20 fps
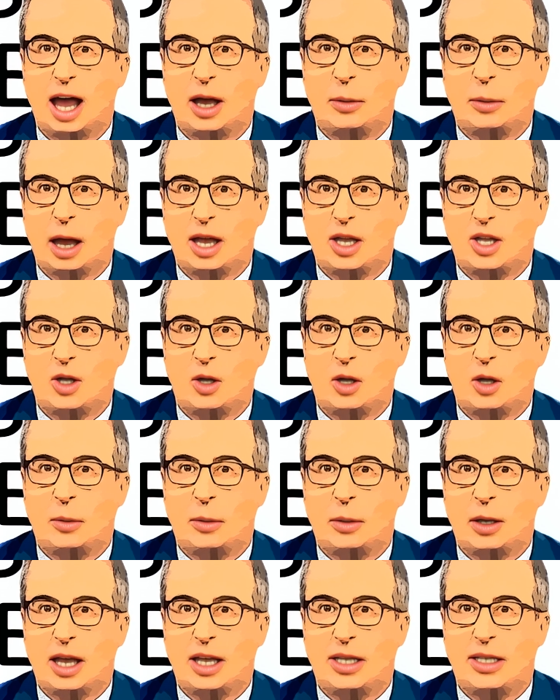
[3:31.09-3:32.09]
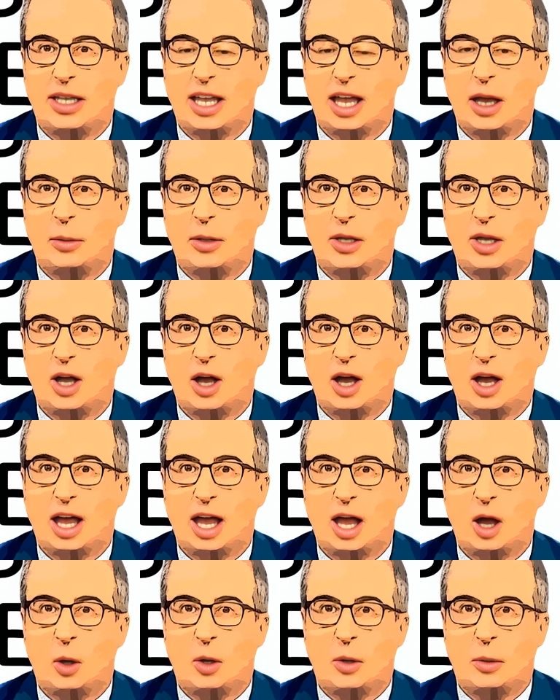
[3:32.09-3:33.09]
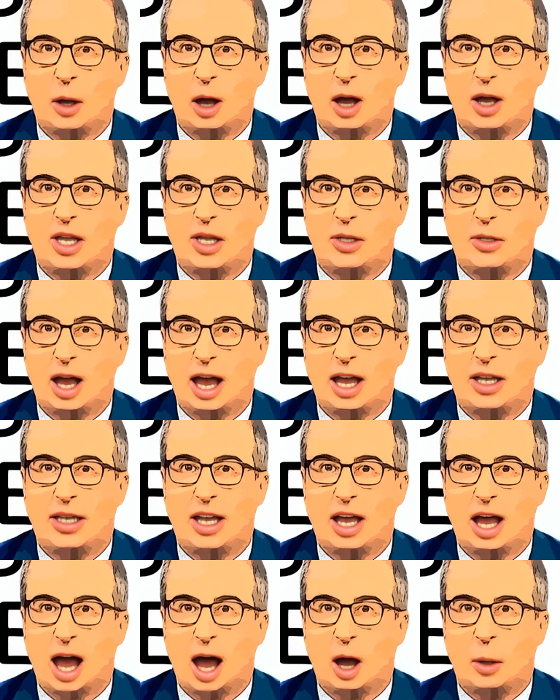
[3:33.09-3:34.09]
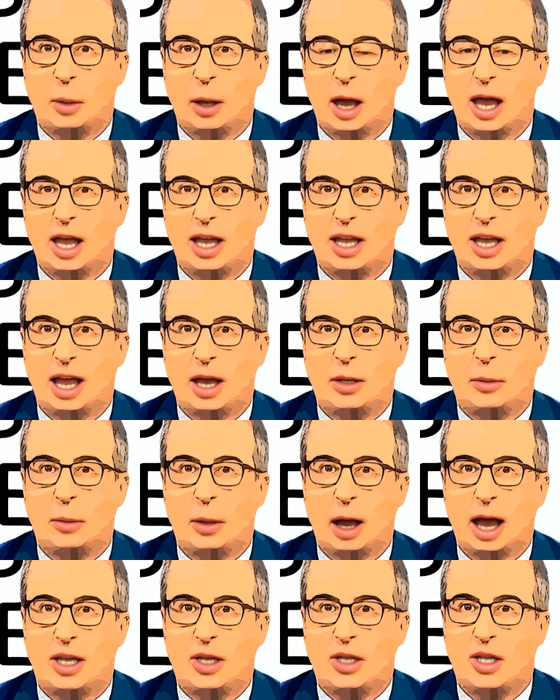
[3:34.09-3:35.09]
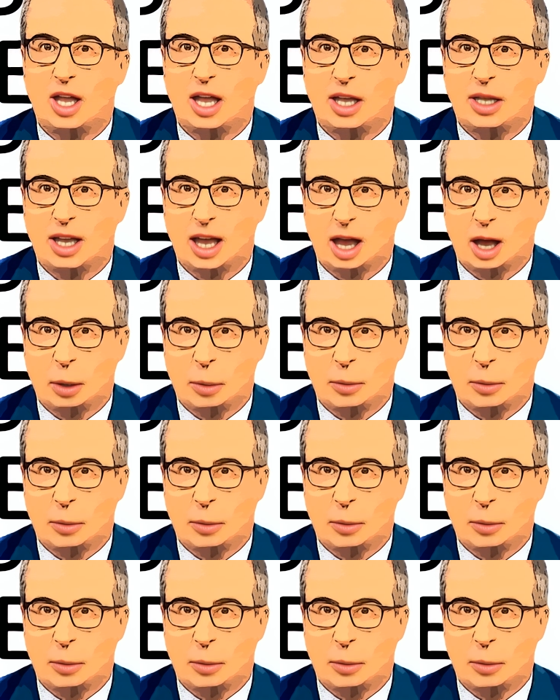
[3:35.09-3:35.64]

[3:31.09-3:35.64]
and mainstream media segments are equal parts fact, opinion, and backshit,